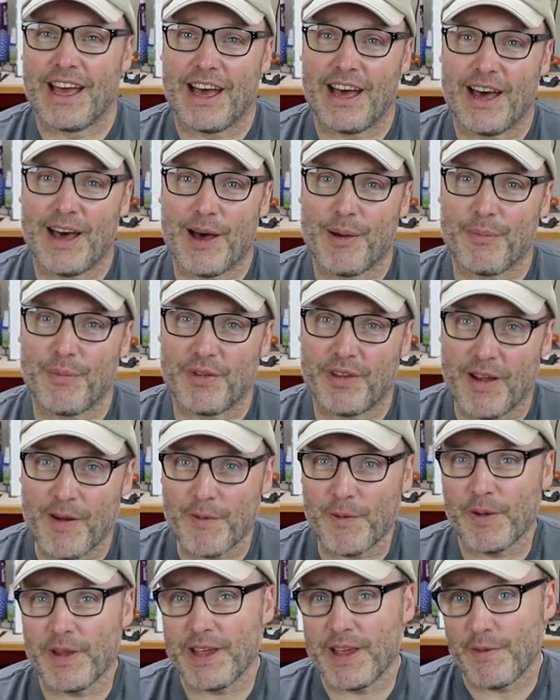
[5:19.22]
um,
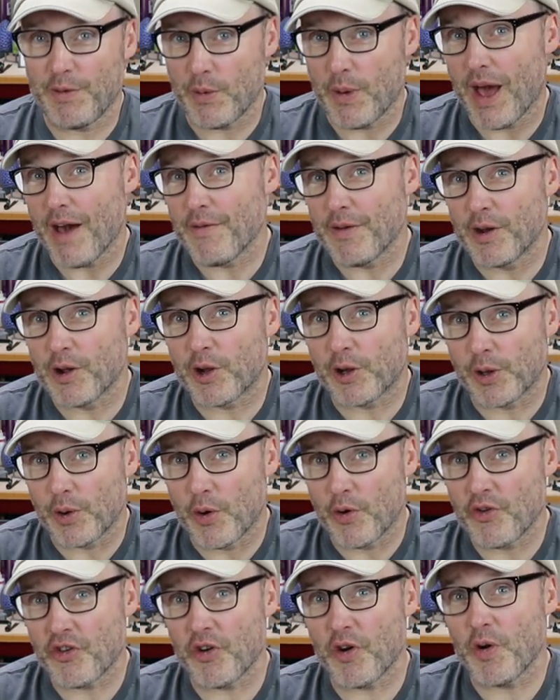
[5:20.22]
definitely, if you have an
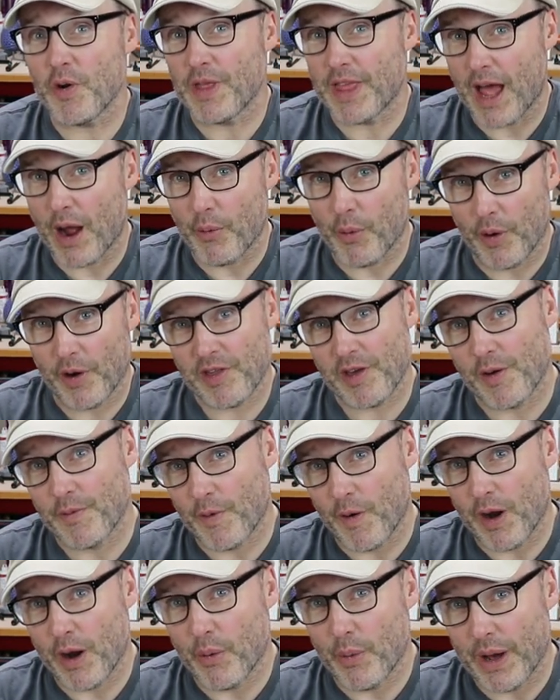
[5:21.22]
enclosure, that works out
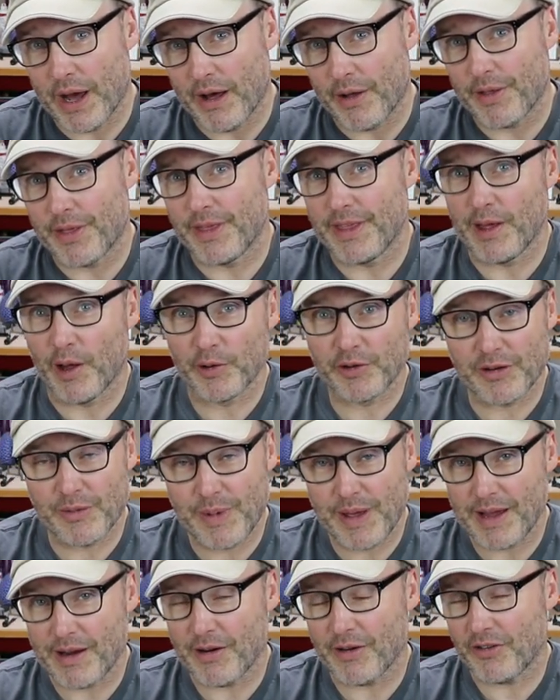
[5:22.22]
very well. The
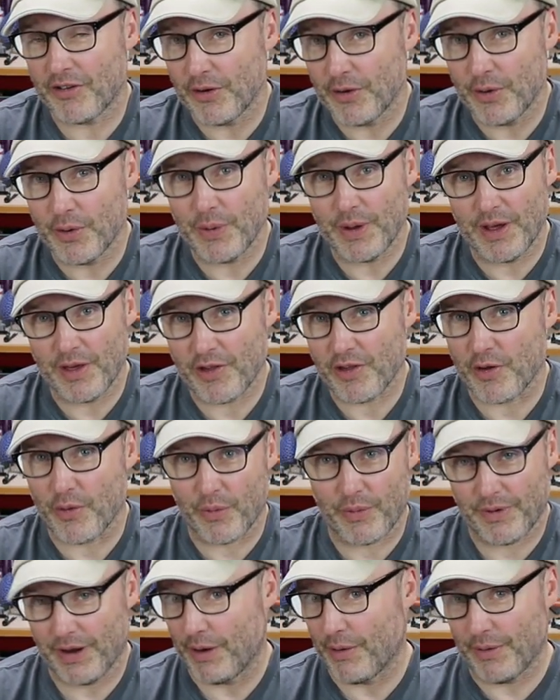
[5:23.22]
Ultimaker 2 is,
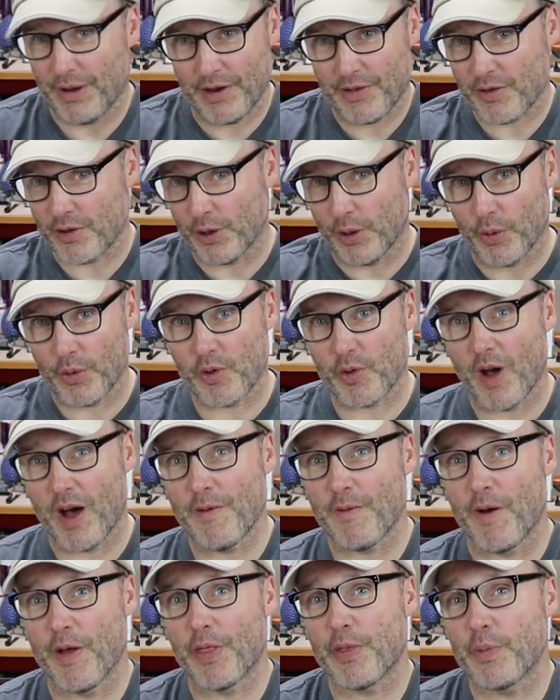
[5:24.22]
you know, it's closed
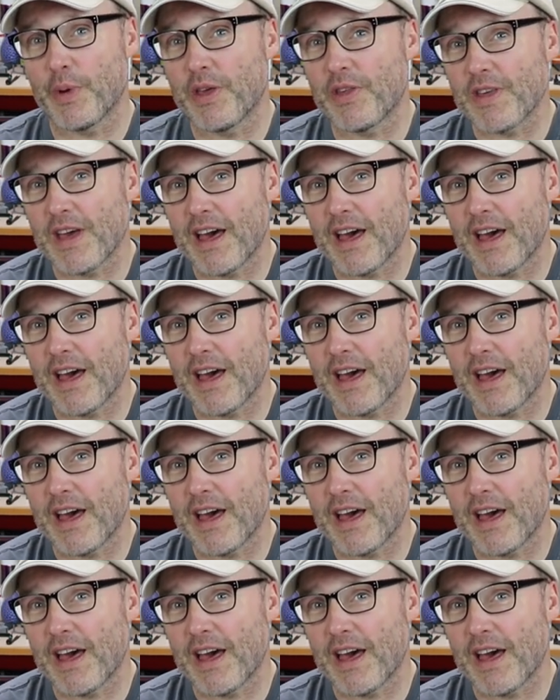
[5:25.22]
off on three